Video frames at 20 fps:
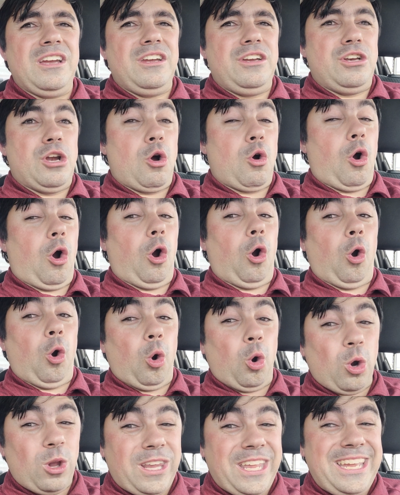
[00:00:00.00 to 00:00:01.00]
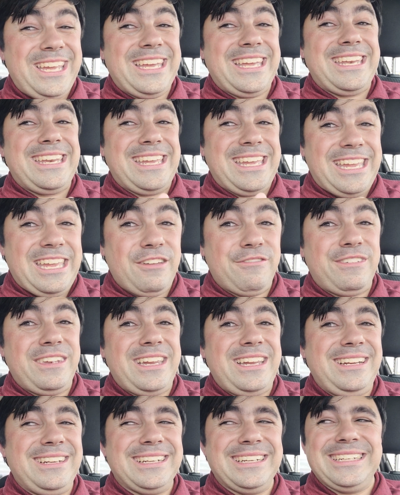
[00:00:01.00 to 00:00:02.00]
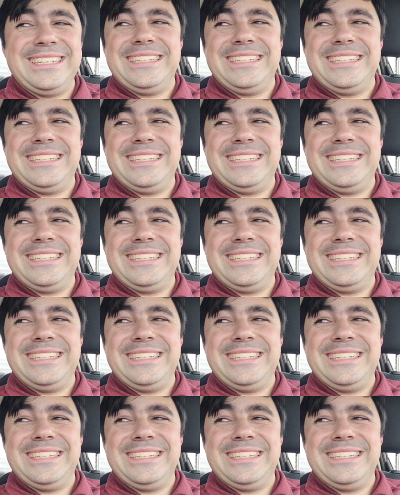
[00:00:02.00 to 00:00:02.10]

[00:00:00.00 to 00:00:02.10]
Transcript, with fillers: you know, early in the evening,